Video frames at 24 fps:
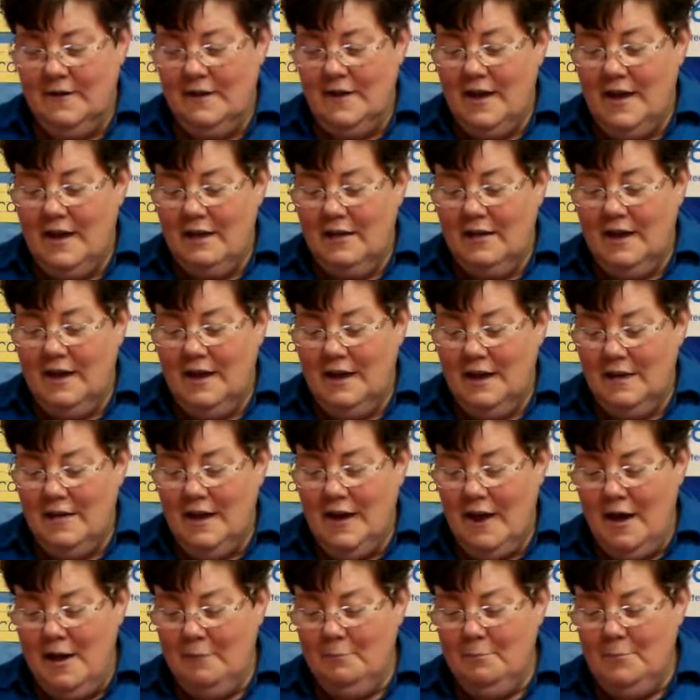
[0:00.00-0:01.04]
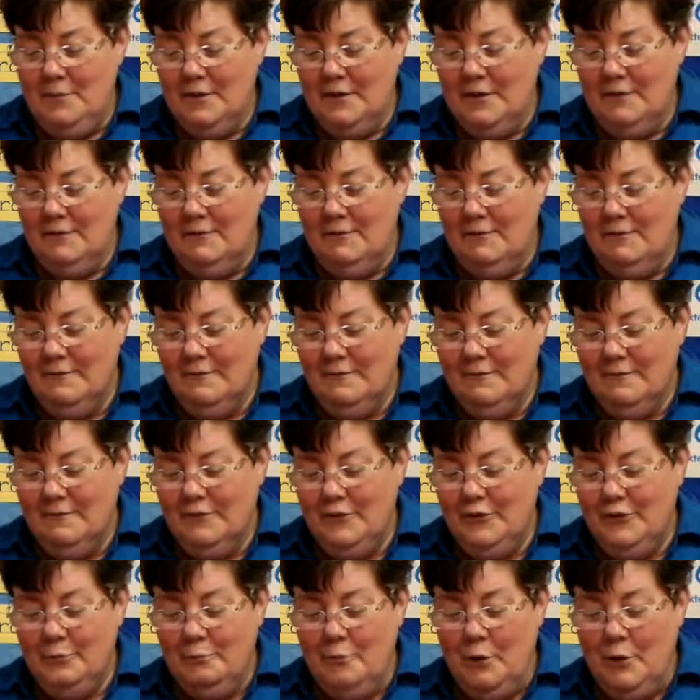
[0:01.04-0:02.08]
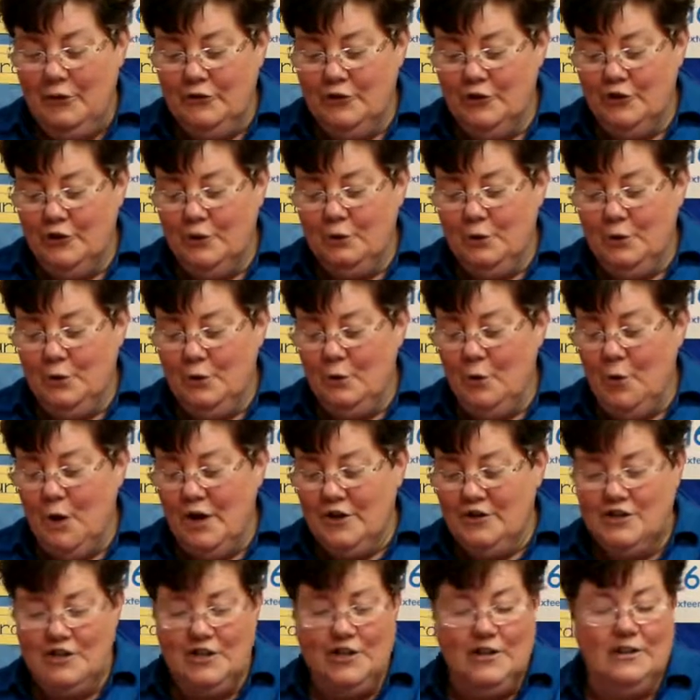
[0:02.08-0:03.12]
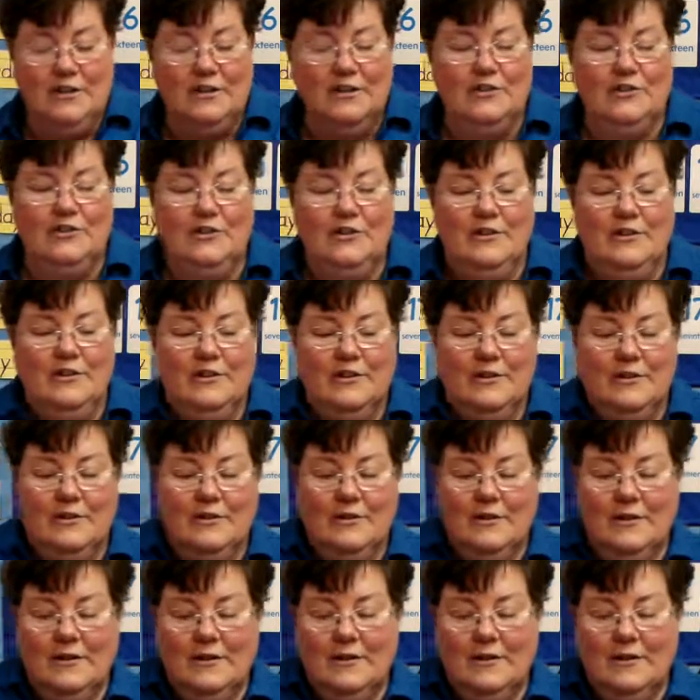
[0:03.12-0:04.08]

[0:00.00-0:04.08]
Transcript: That can happen. Small children washing dishes.